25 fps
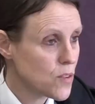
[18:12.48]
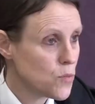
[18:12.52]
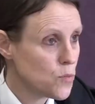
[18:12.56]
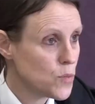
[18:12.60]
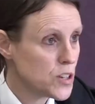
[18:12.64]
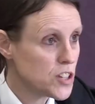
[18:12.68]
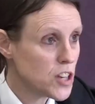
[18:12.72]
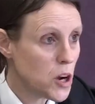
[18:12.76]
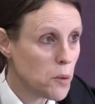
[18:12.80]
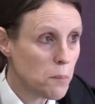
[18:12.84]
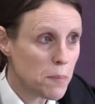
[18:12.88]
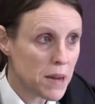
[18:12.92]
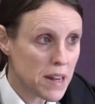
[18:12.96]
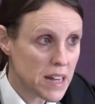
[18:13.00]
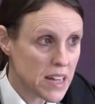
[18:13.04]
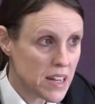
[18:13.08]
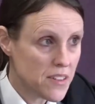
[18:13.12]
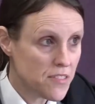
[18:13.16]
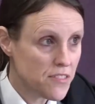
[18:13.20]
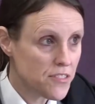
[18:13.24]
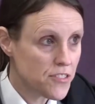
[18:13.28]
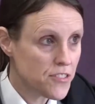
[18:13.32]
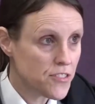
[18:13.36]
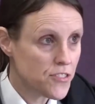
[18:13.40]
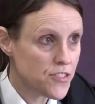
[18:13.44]
We don't
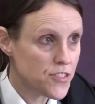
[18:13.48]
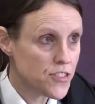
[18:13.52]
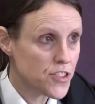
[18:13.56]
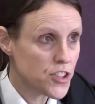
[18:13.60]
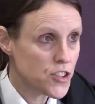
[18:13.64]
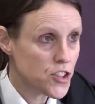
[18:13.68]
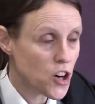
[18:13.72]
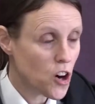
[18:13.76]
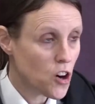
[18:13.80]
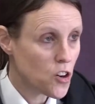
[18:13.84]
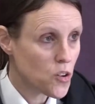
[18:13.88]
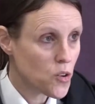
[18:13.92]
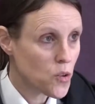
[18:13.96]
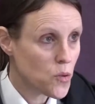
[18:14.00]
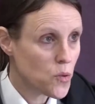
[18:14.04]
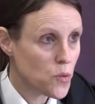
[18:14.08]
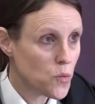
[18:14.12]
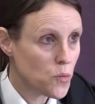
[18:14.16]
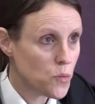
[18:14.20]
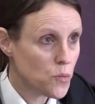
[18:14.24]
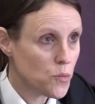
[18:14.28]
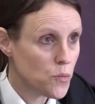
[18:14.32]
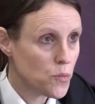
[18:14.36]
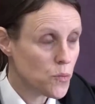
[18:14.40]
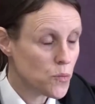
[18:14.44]
believe the dog
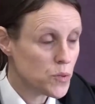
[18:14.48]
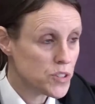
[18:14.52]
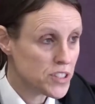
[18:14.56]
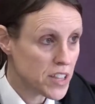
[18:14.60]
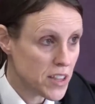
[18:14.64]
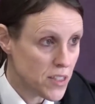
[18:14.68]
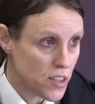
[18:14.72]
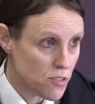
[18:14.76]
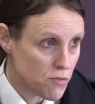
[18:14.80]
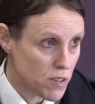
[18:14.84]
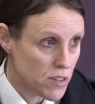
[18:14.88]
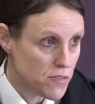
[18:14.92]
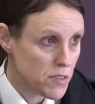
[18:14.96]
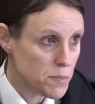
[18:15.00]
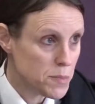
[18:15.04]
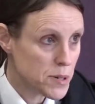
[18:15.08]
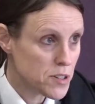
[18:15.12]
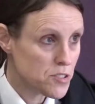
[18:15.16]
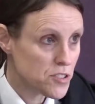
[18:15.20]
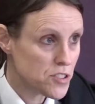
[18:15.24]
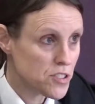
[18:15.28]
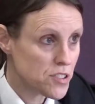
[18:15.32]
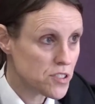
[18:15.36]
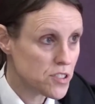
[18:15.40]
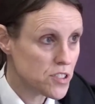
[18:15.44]
was in the river
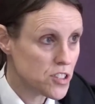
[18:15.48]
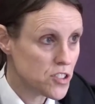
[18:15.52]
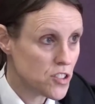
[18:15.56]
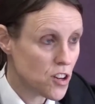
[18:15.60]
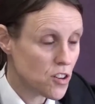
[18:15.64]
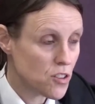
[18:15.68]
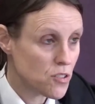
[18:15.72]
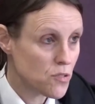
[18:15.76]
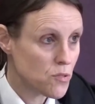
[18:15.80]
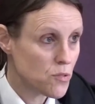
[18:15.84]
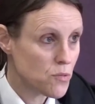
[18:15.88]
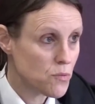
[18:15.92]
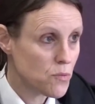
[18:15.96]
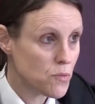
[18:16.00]
because the dog,